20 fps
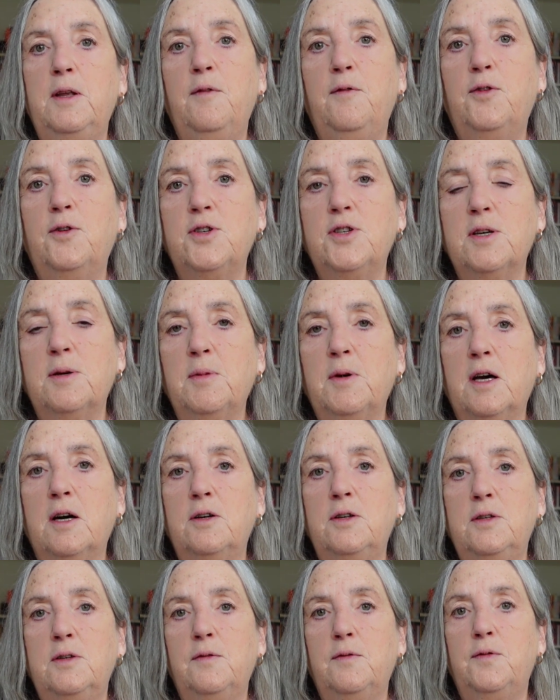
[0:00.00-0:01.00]
for some
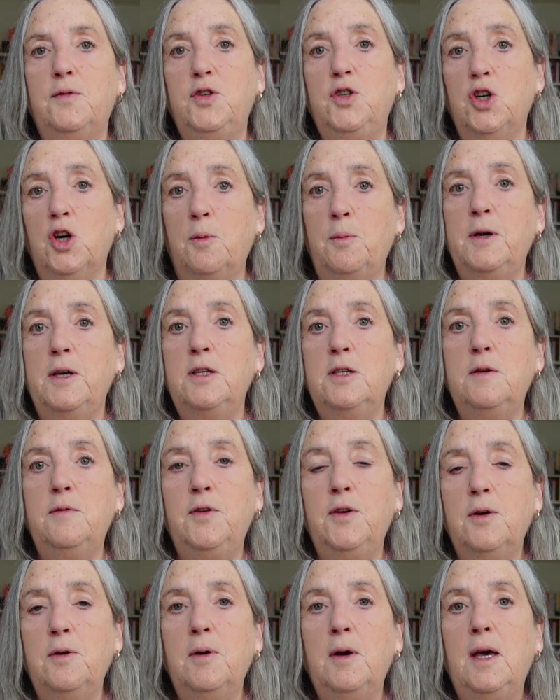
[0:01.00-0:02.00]
kind of job
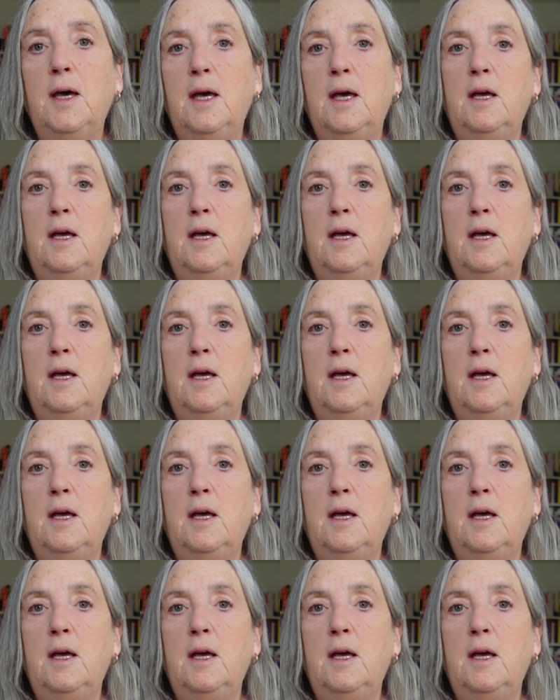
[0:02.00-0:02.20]
interview.